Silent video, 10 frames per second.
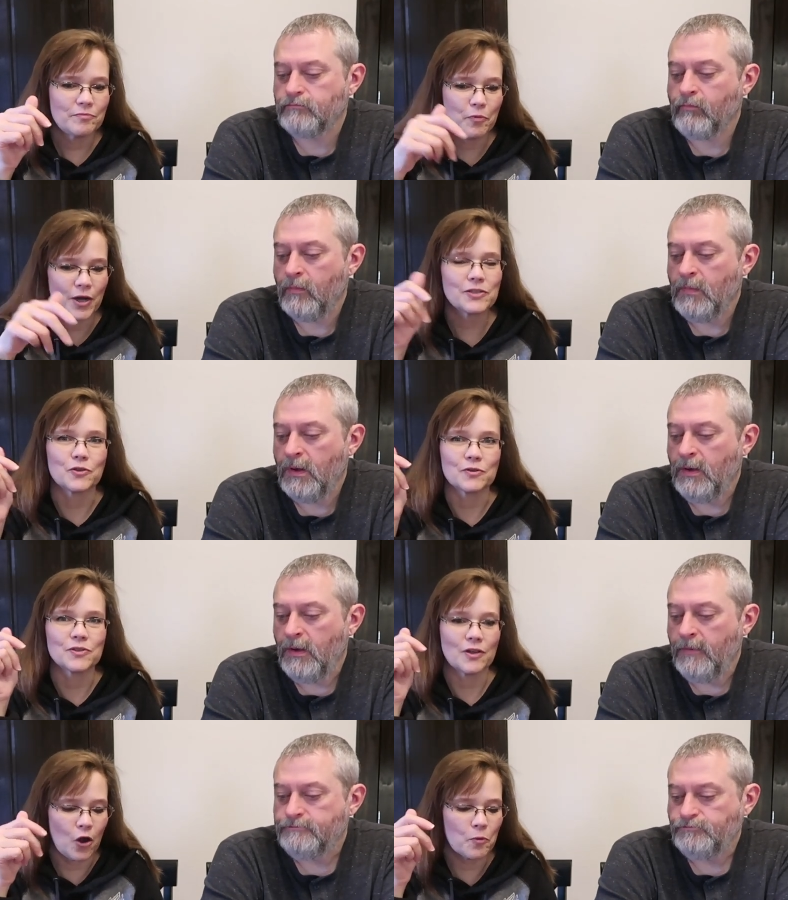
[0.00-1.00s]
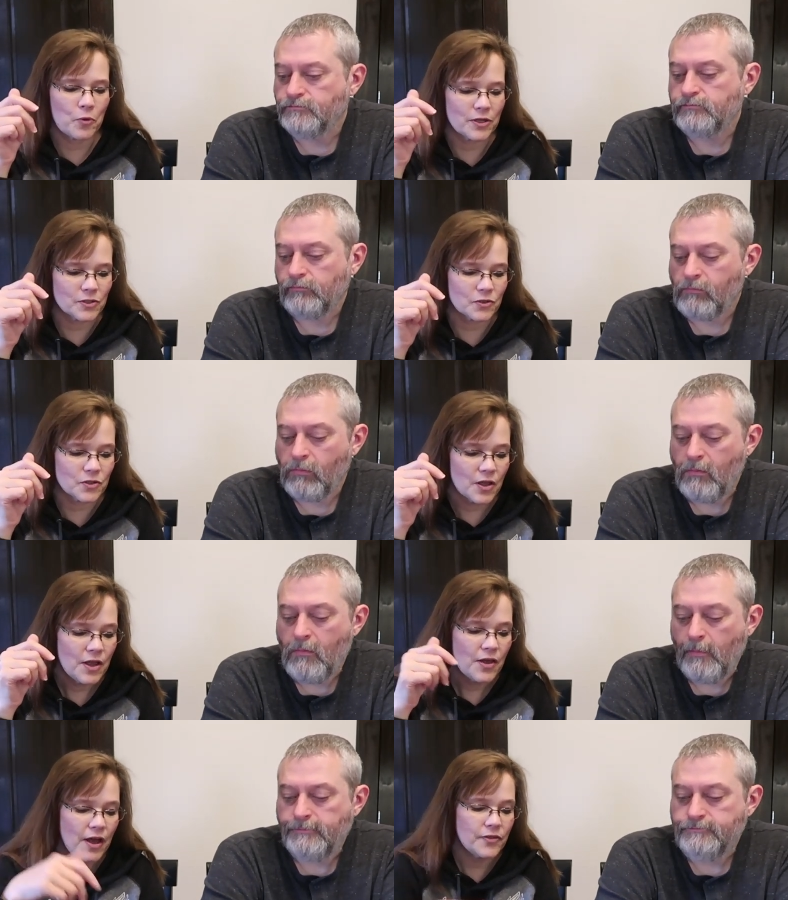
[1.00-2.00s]
Speaker 1: pretzels, heart pretzels.
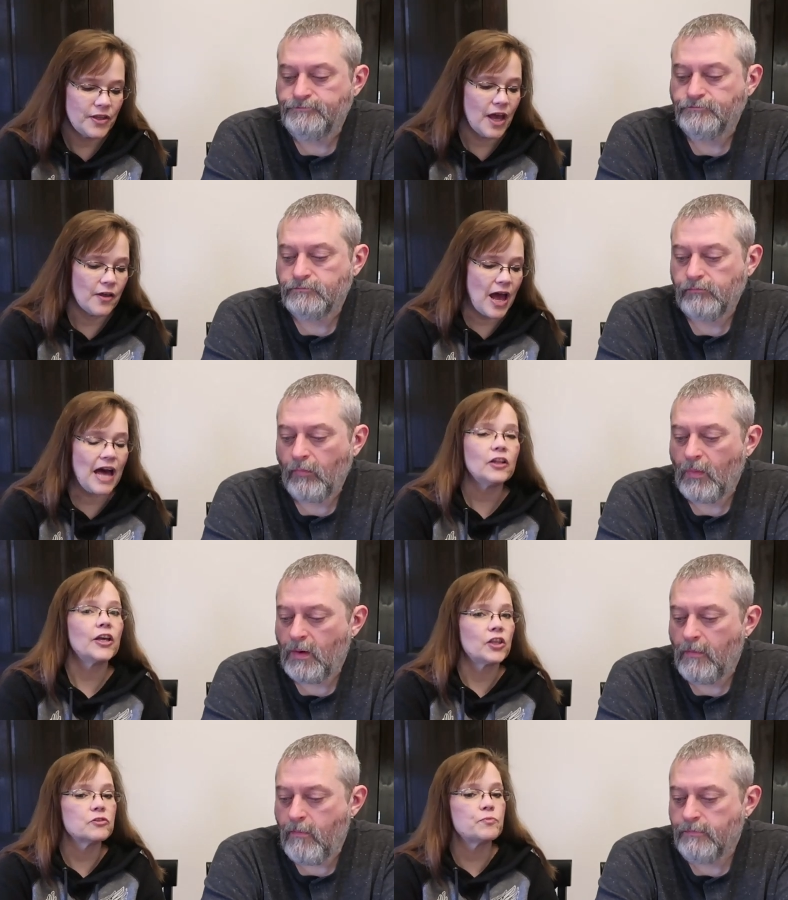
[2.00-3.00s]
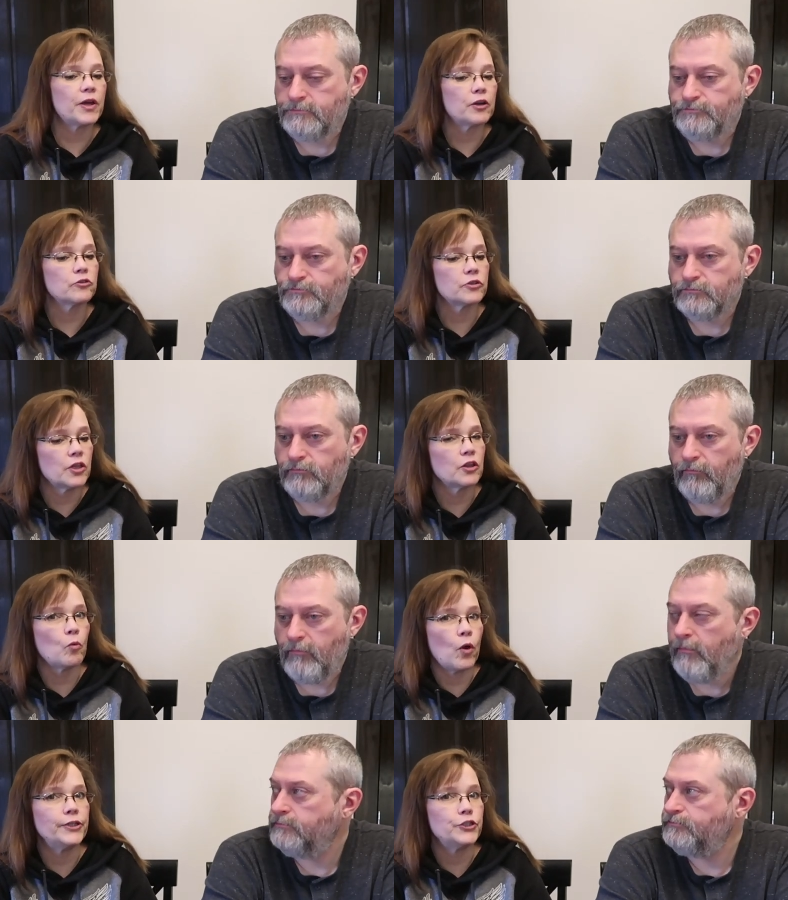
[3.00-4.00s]
Uh, yeah, I like those better than the
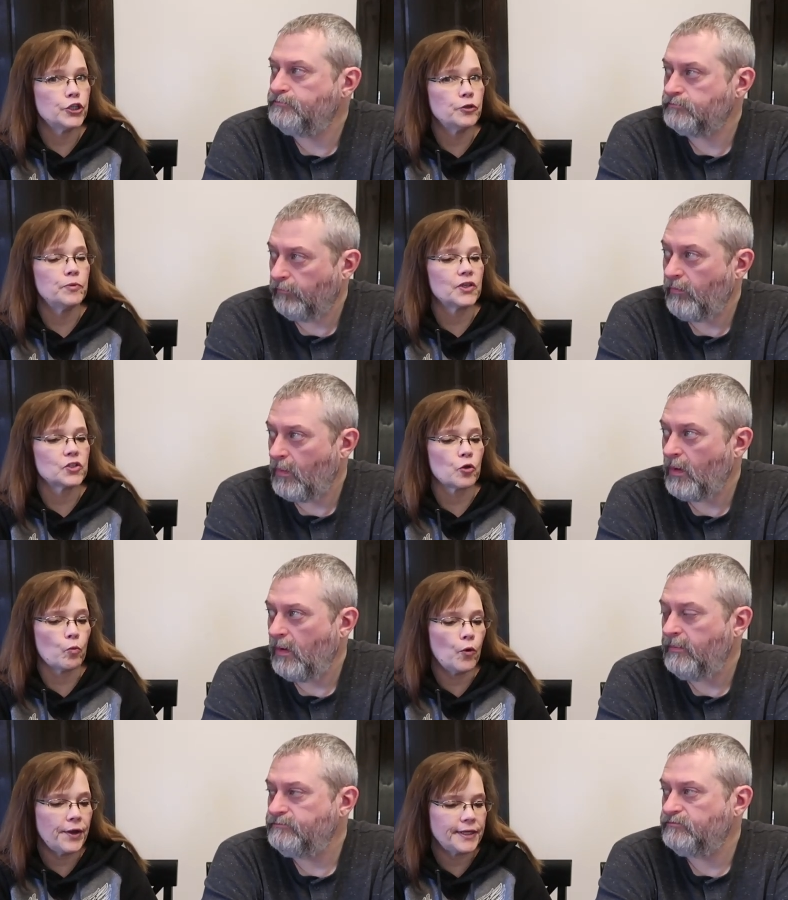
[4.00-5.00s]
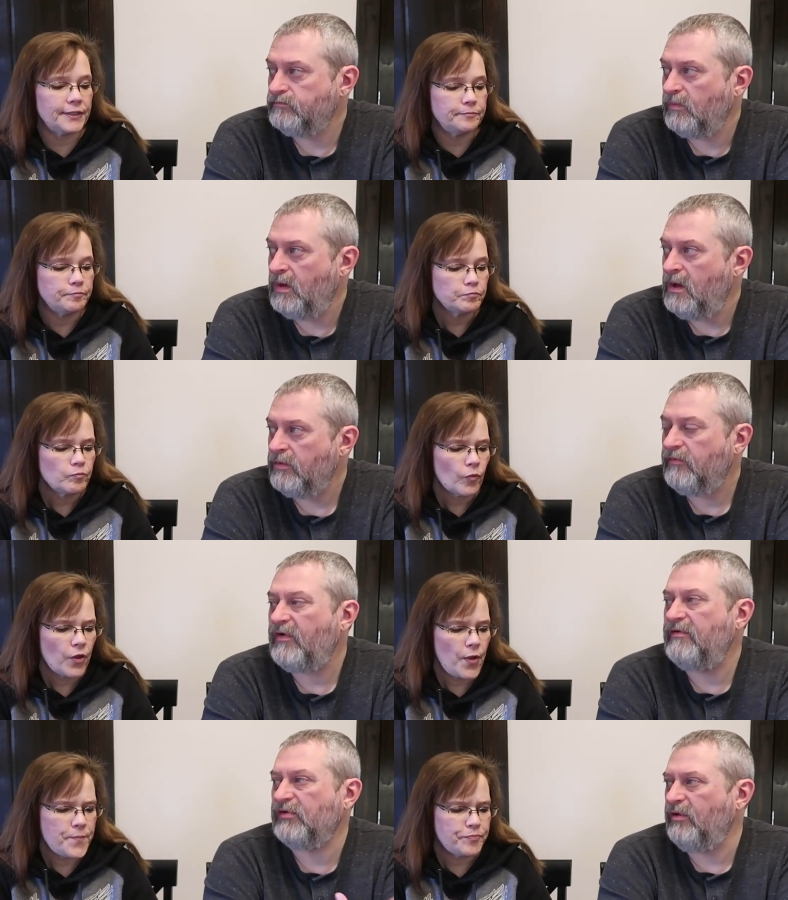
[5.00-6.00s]
white too because mm -hmm. the white.
Speaker 2: The
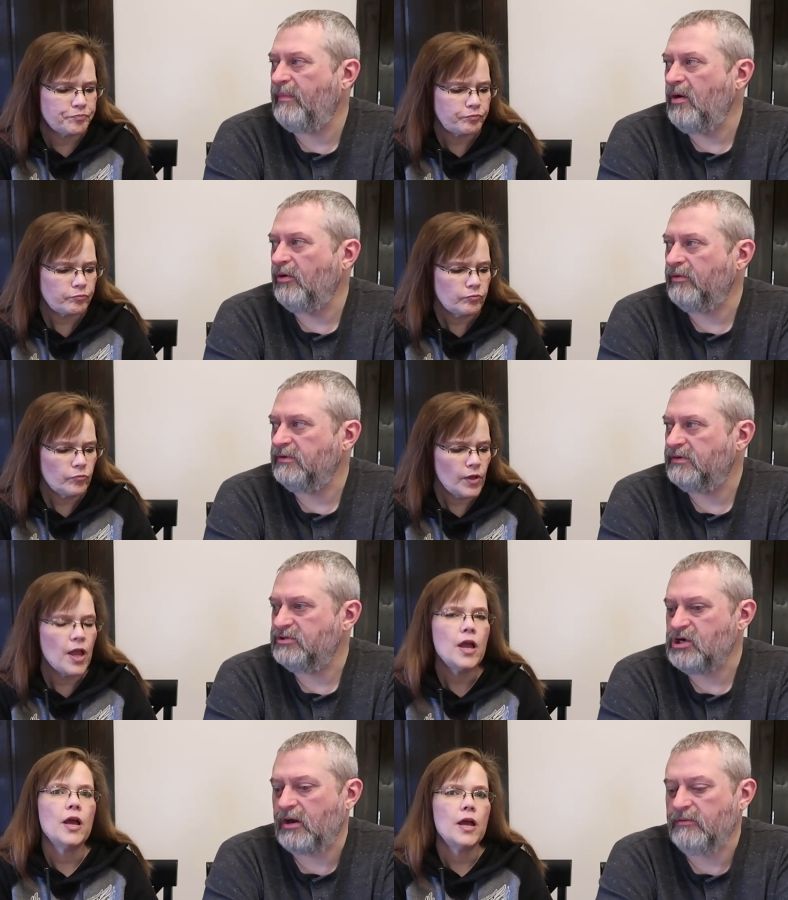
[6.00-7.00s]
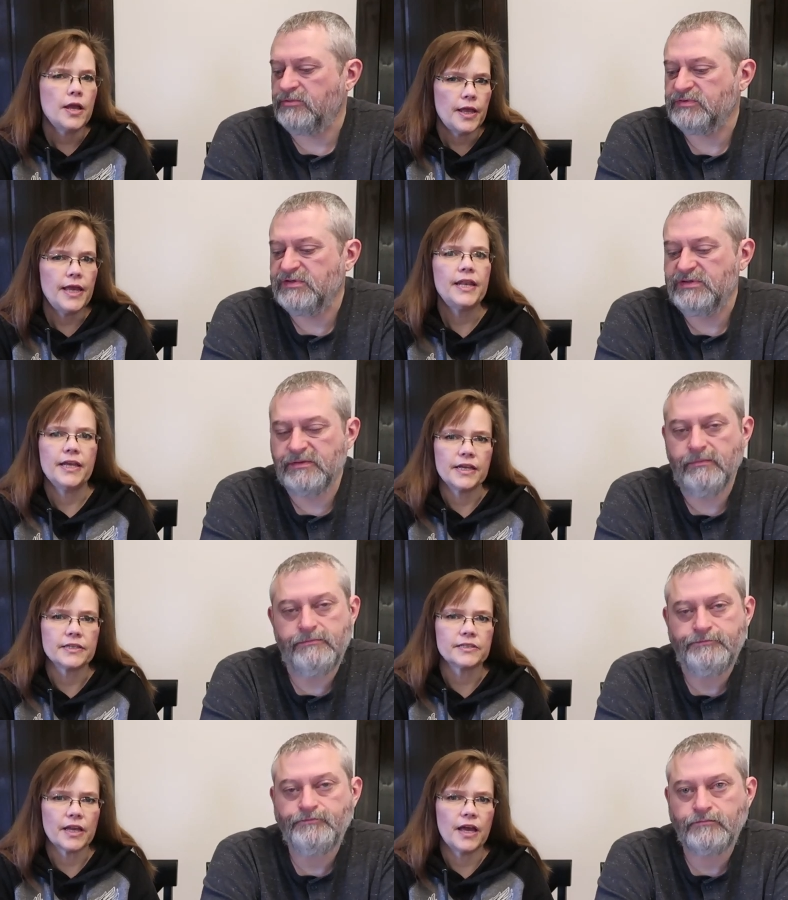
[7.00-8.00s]
flavor is a little bolder with the chocolate.
Speaker 1: So. It
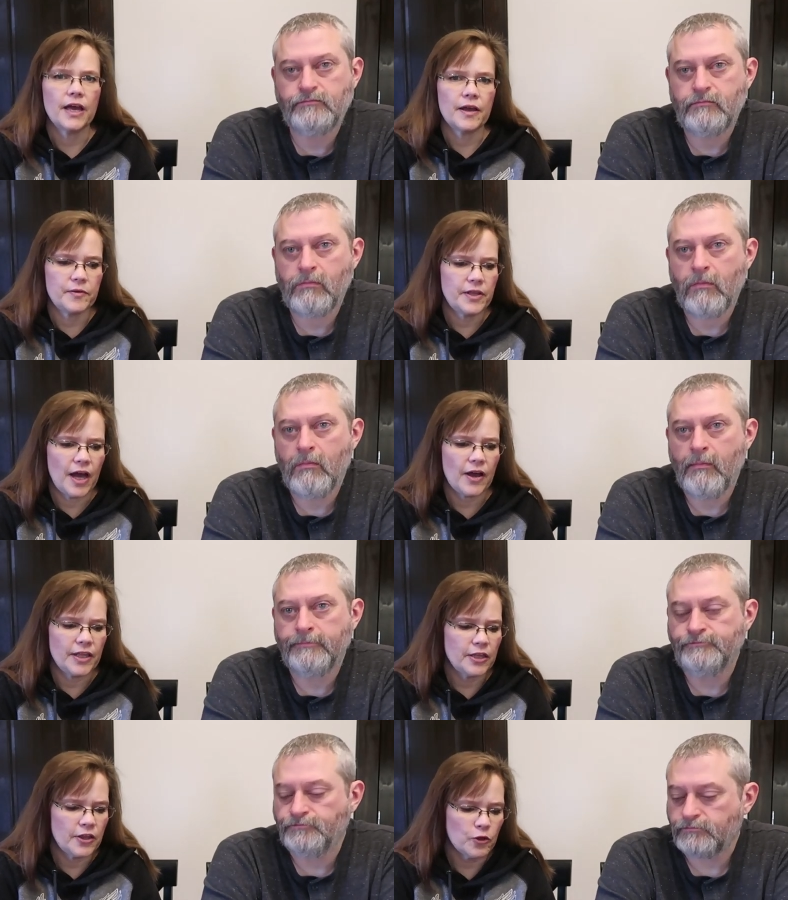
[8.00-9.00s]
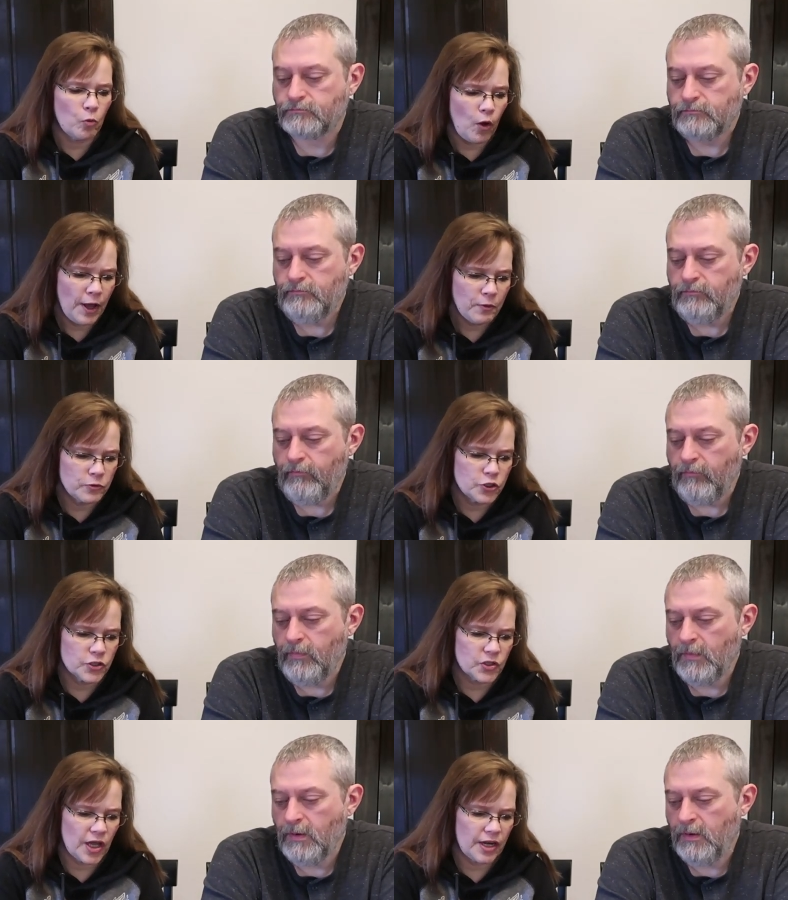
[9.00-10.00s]
is. Uh, yeah, and the, the white would
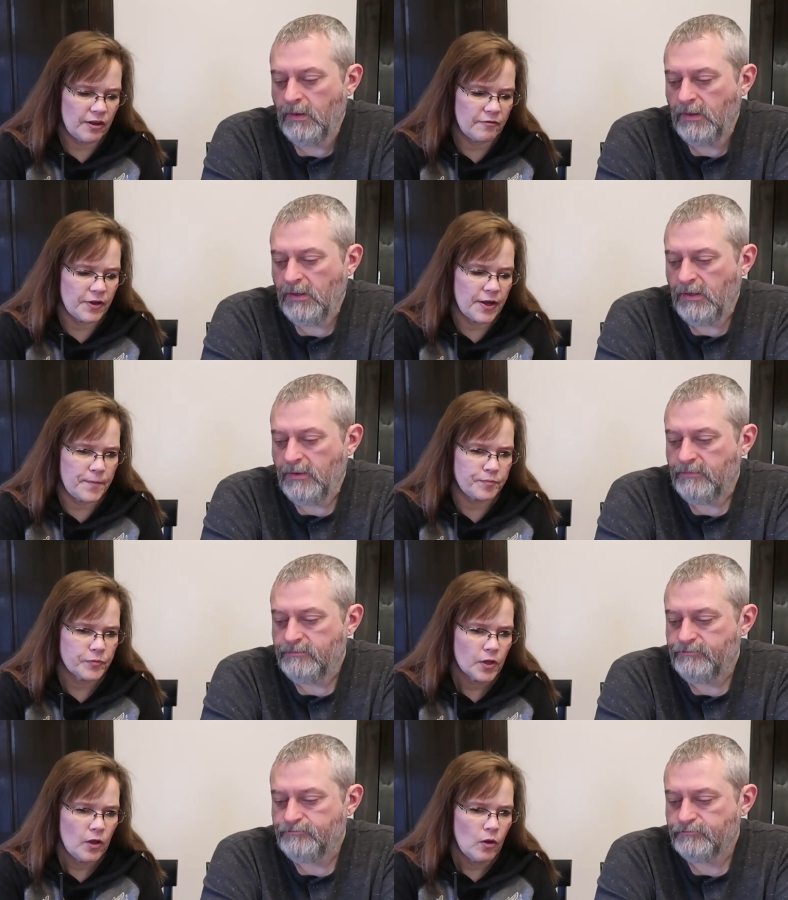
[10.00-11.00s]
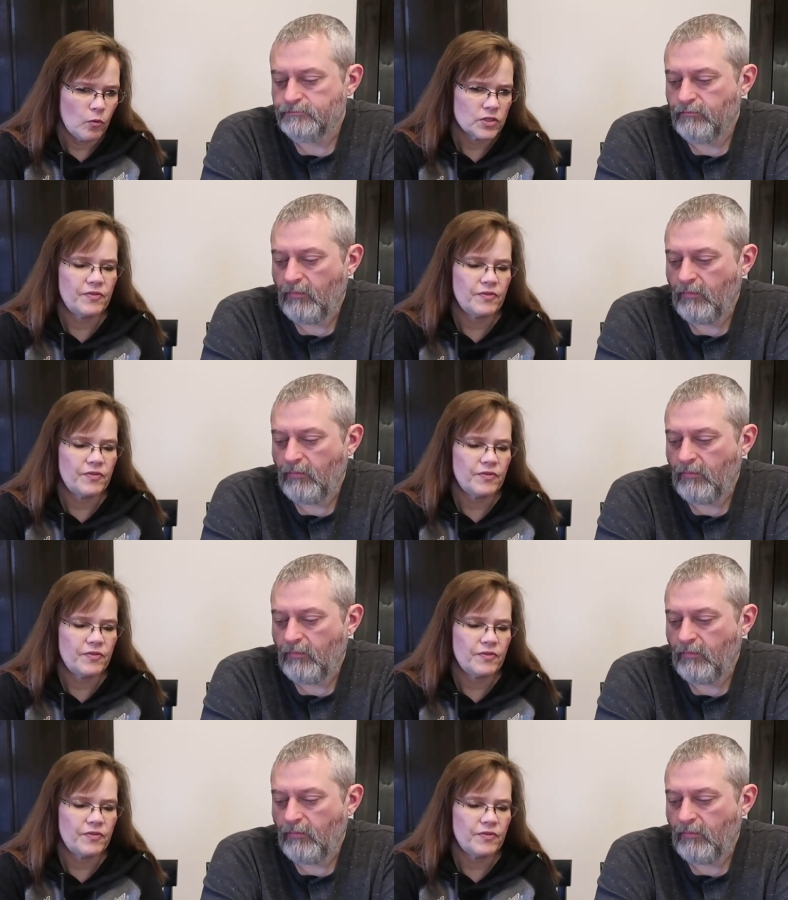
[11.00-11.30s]
just kind of. Um, was